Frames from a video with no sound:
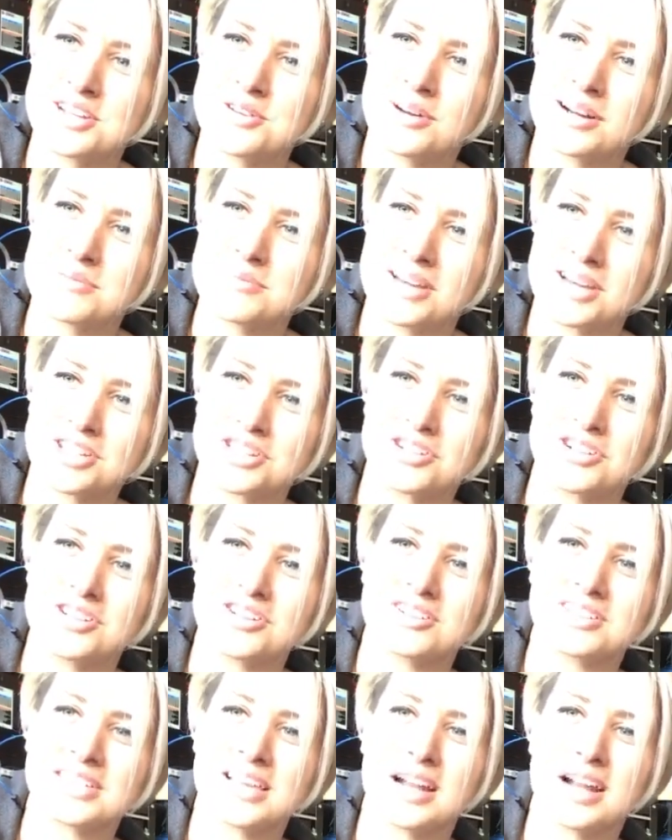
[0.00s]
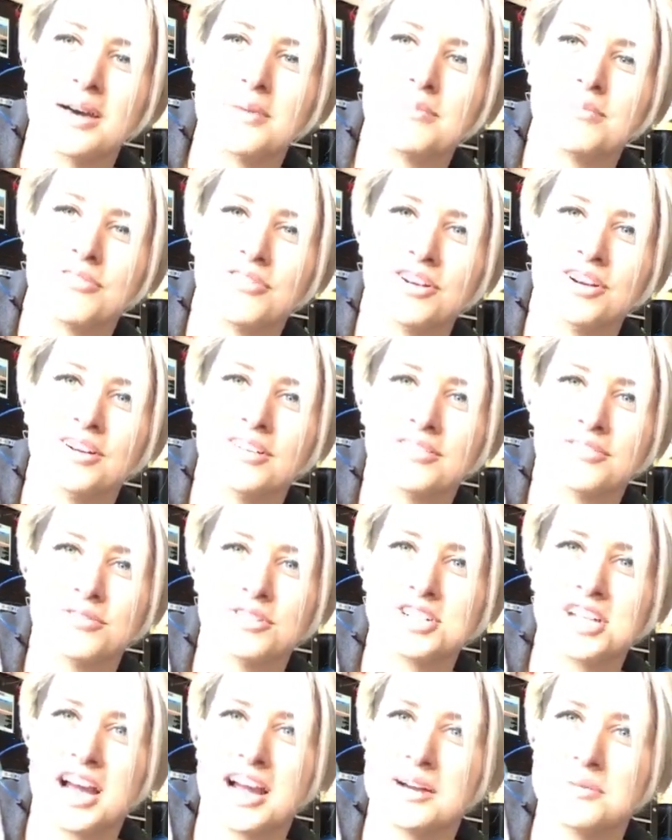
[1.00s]
You want to make sure you're set up for
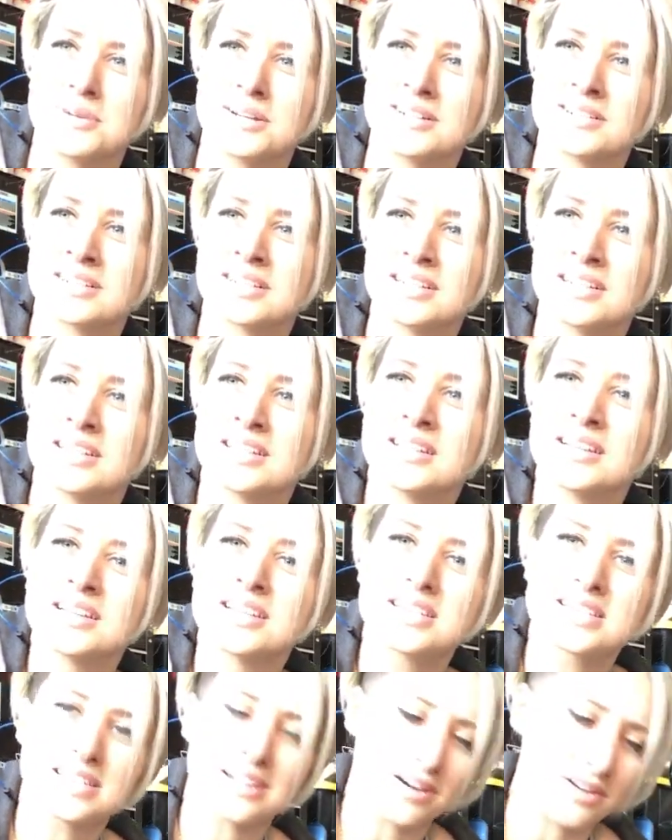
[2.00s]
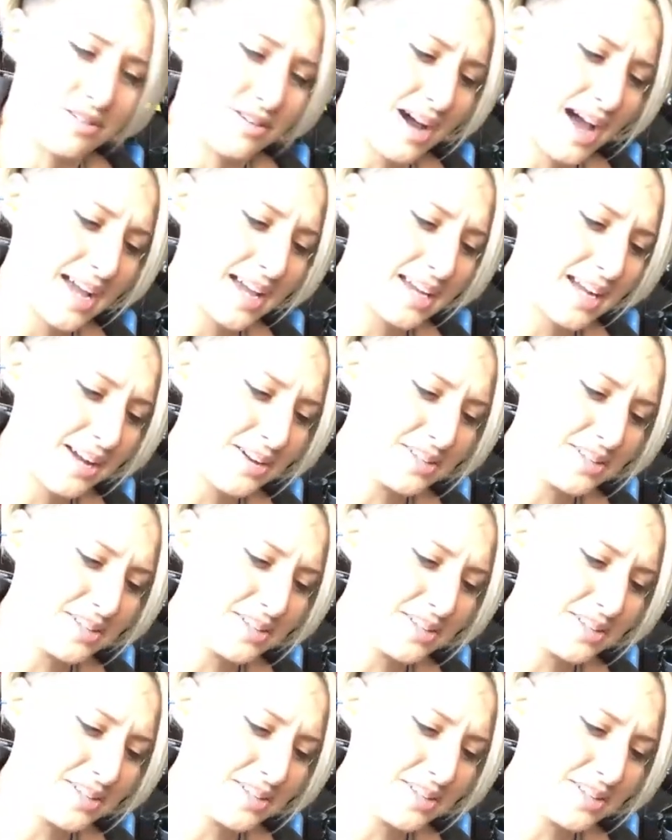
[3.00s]
retirement. So I can